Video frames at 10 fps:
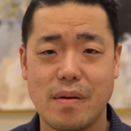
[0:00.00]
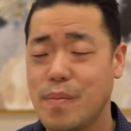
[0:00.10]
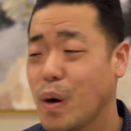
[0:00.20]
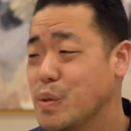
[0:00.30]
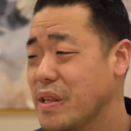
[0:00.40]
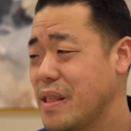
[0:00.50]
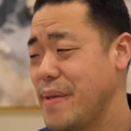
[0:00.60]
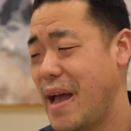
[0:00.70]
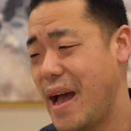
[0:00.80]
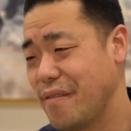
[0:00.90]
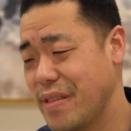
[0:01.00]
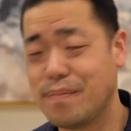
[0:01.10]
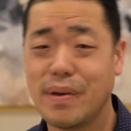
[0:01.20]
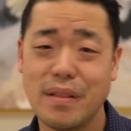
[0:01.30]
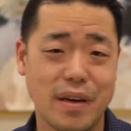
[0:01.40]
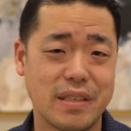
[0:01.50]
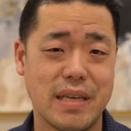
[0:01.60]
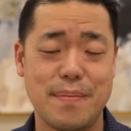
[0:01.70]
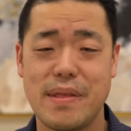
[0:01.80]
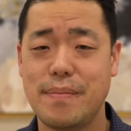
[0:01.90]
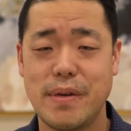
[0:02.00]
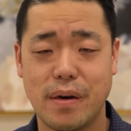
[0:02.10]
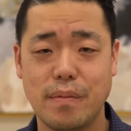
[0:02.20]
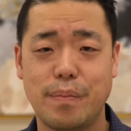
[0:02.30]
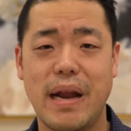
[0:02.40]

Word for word: Most of them have them, but look, some of them don't.